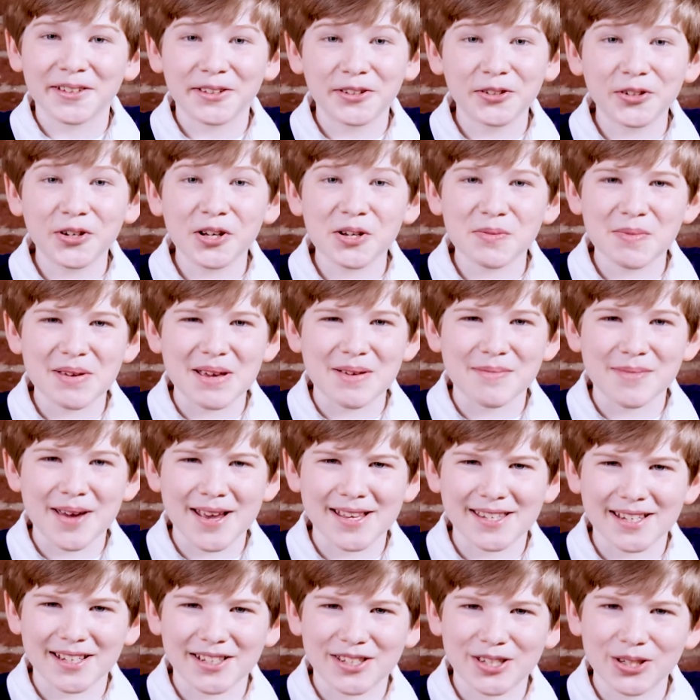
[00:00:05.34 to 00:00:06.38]
You can be
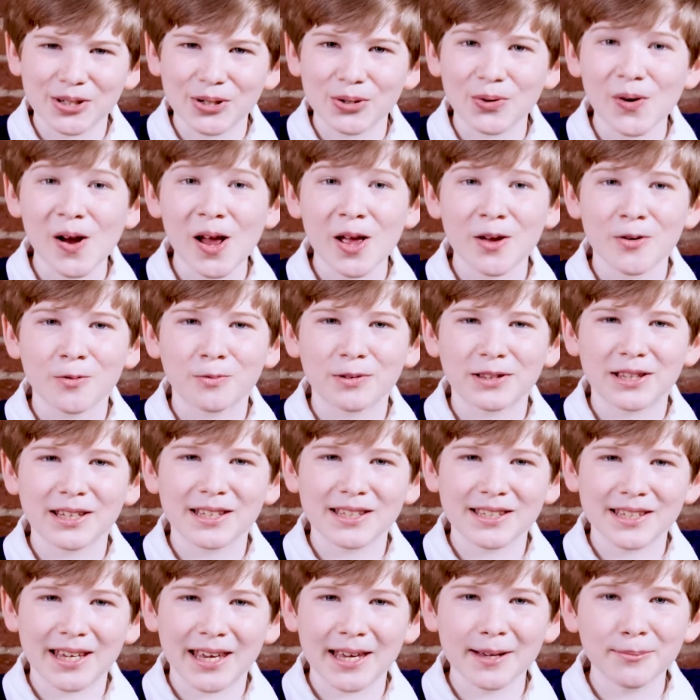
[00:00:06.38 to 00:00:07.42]
amazing too with
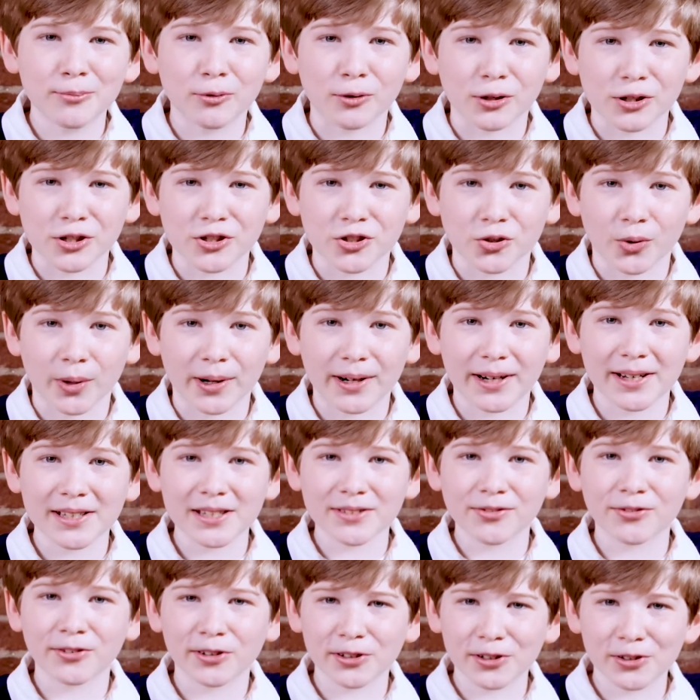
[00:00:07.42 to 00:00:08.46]
these keyboard shortcuts
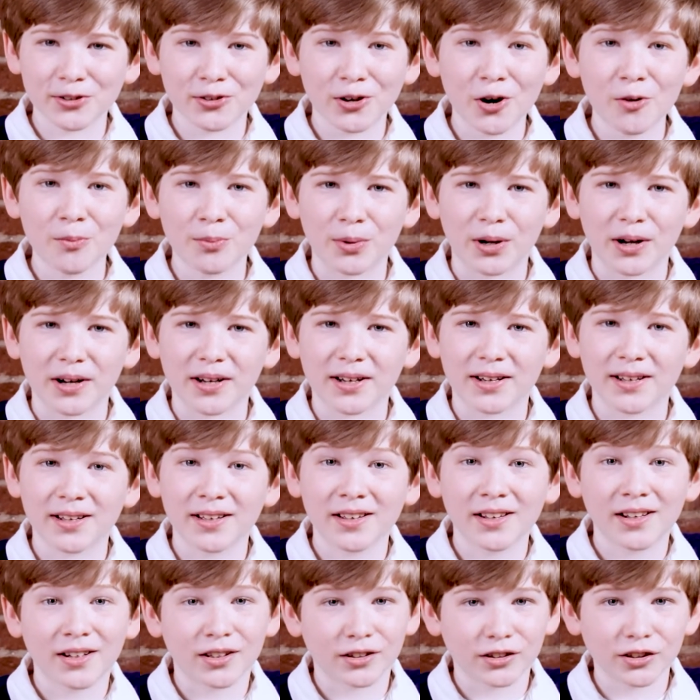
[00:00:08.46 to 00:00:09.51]
for your Chromebook.
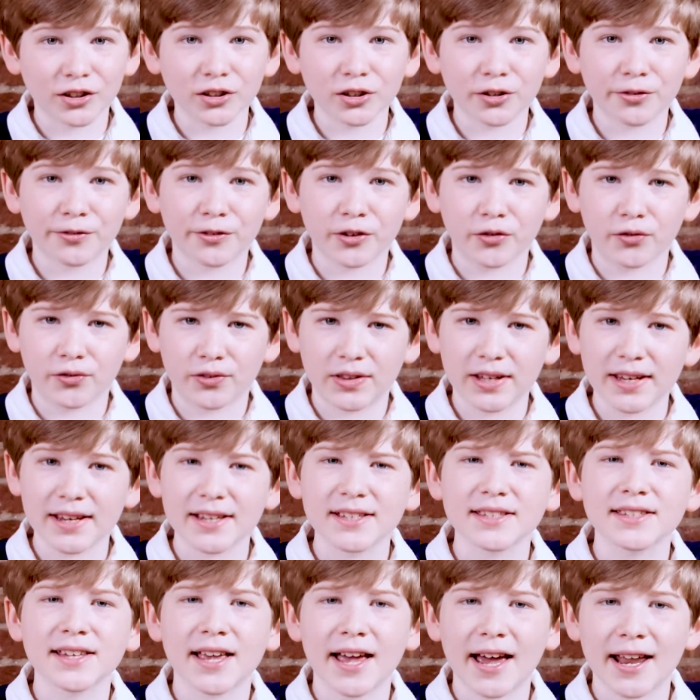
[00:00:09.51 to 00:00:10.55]
Learn a few of
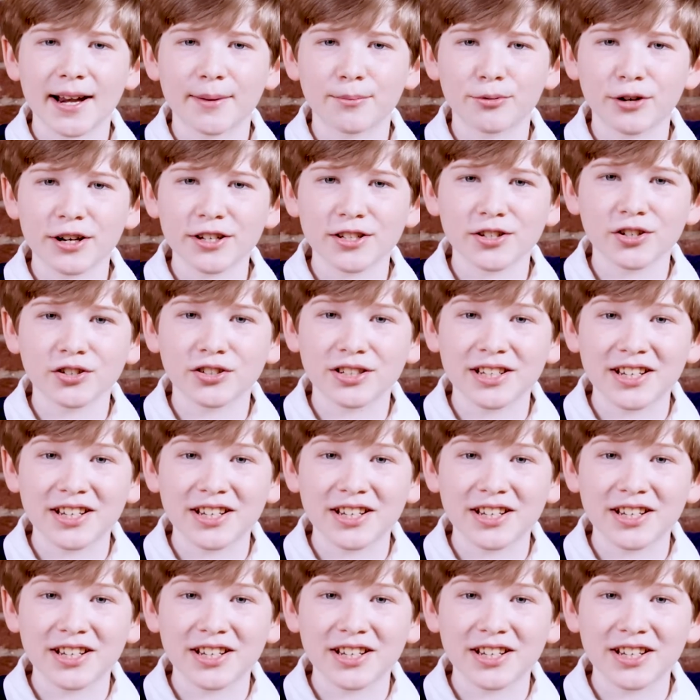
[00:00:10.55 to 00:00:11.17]
these and impress your